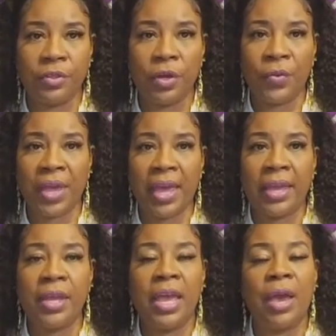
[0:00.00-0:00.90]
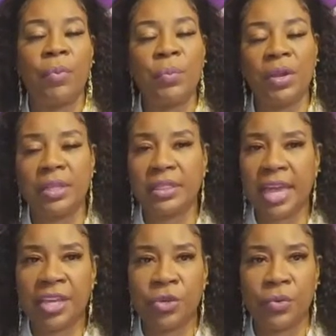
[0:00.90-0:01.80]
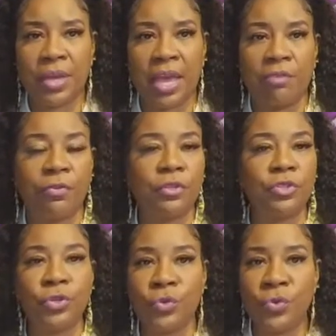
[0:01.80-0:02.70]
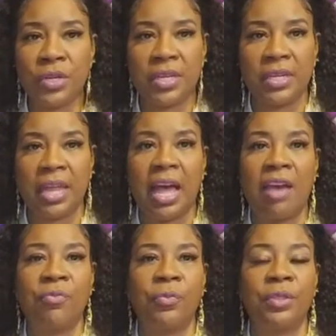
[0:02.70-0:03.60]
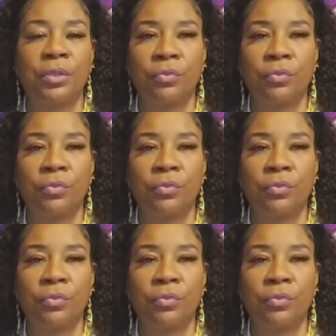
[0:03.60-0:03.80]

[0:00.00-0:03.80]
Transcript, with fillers: Okay. And we want to thank you again for tuning in live with